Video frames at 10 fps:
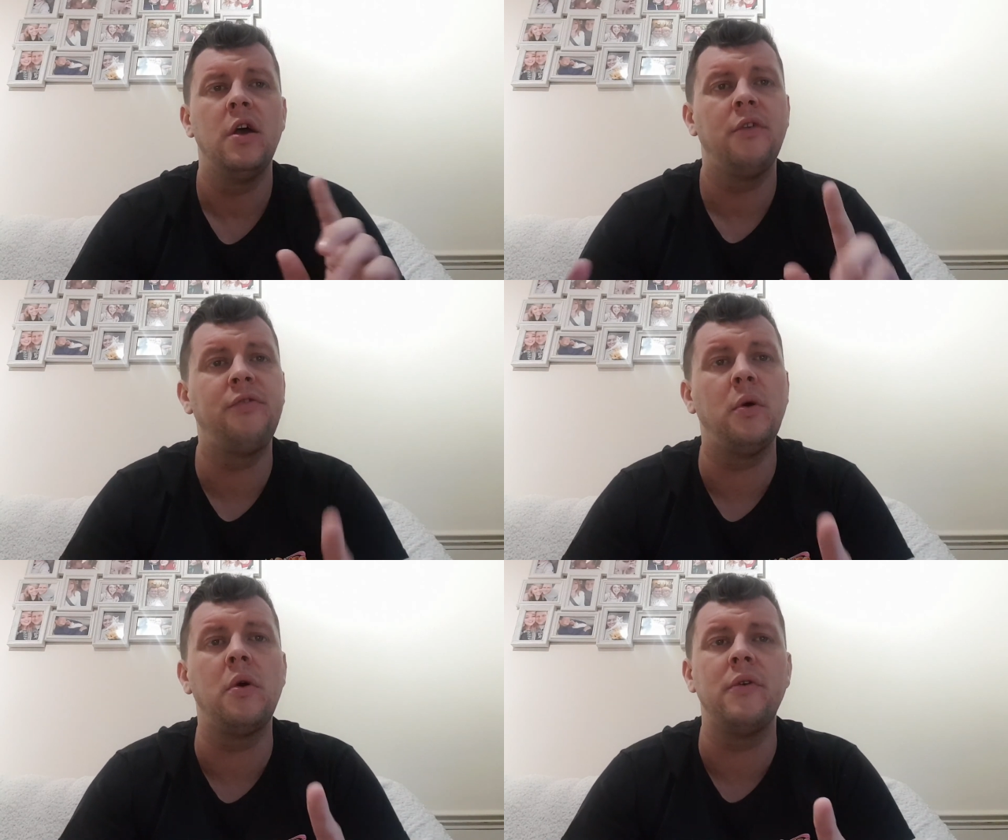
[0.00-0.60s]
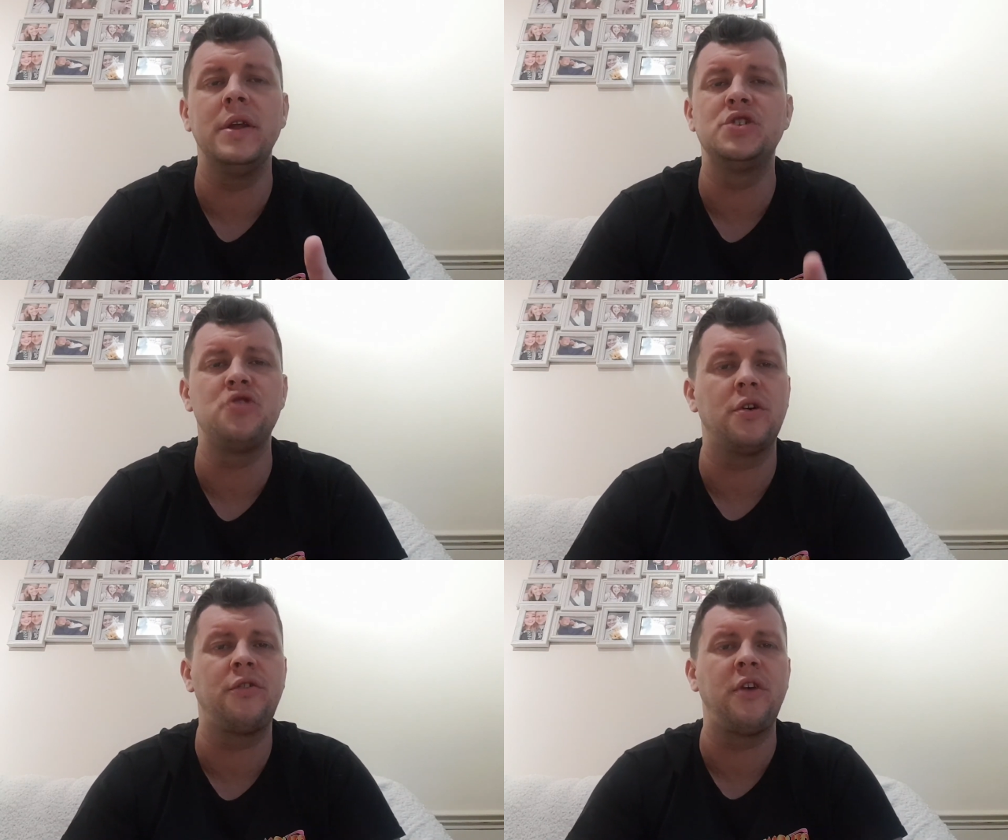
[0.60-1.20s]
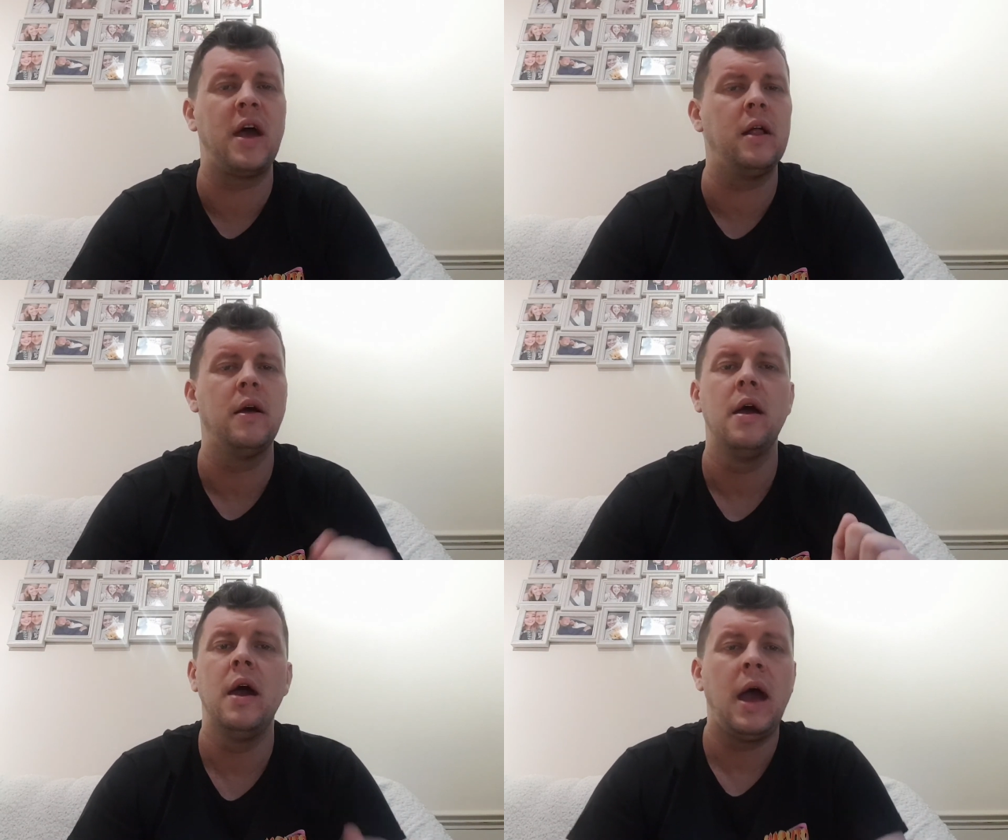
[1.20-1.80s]
Still a really strong
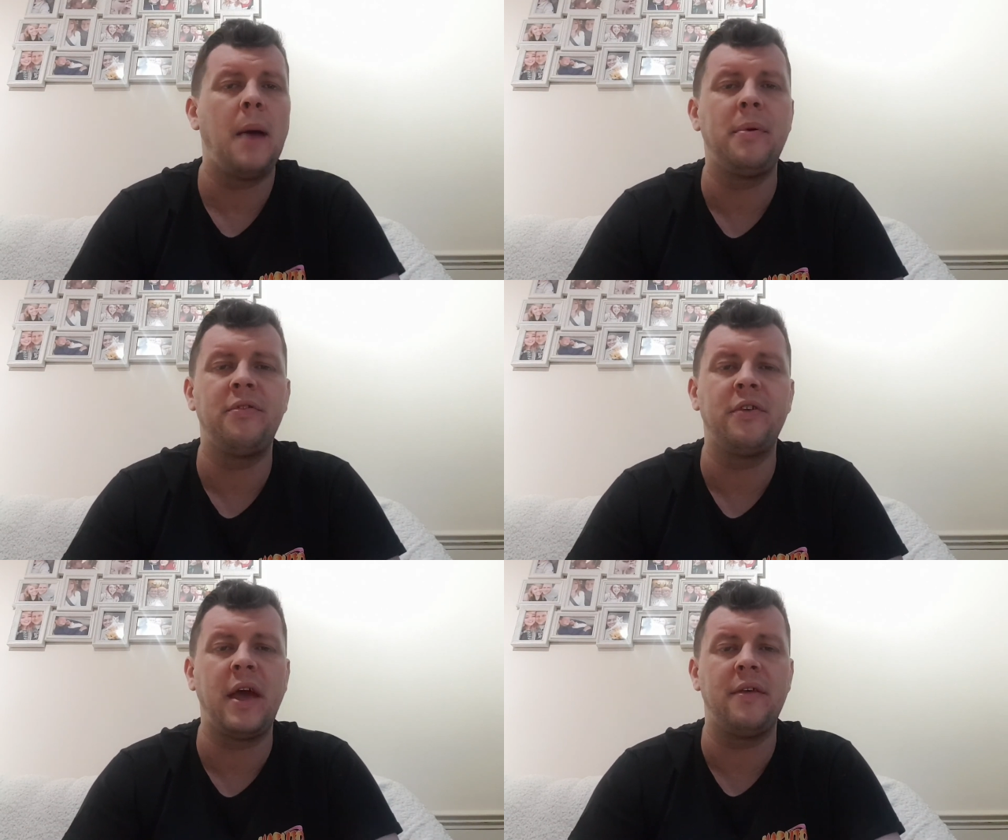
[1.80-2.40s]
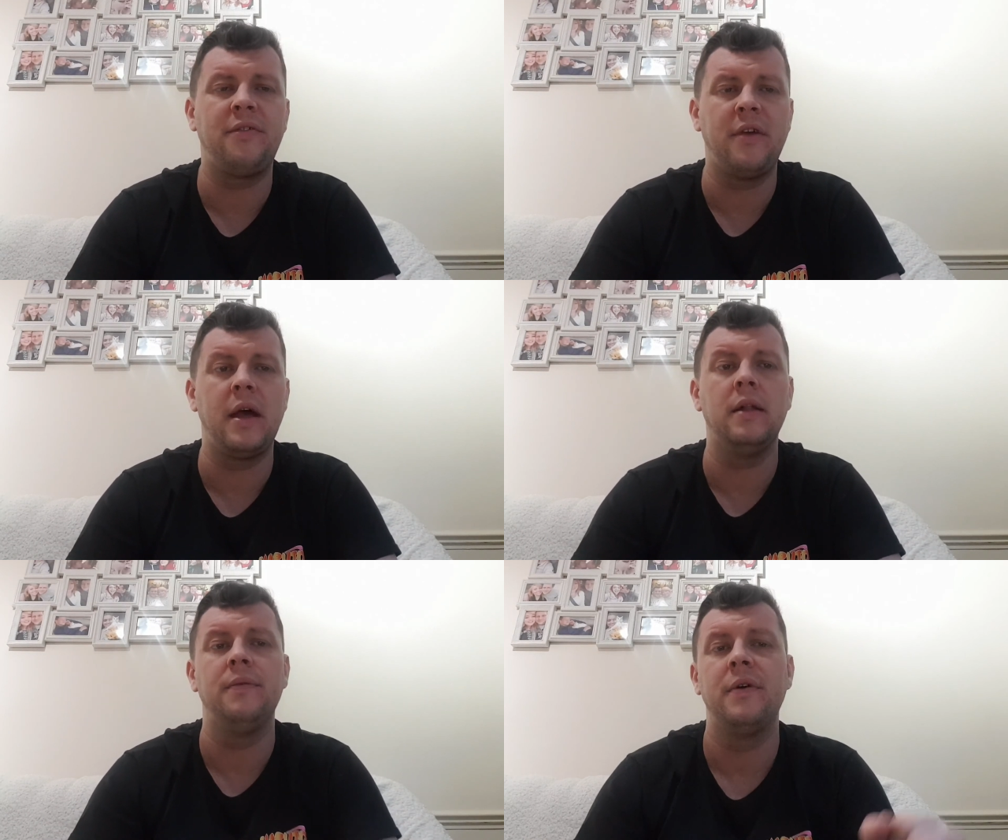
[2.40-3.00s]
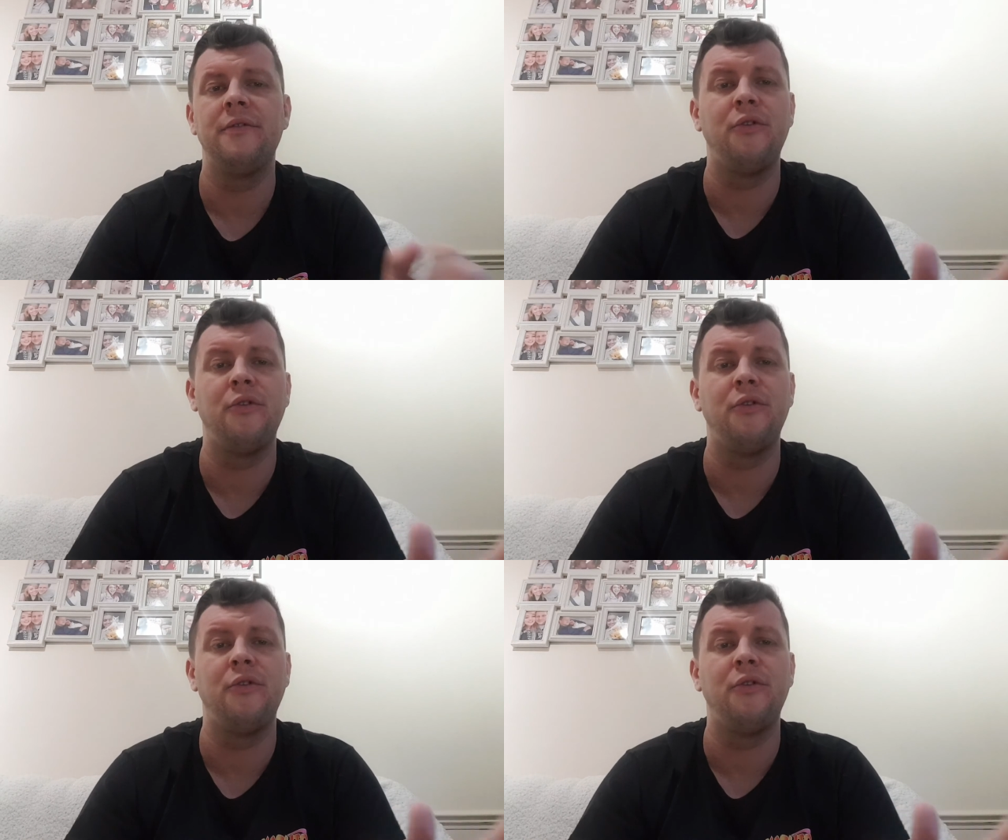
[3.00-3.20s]
sale. Happy to get the sale.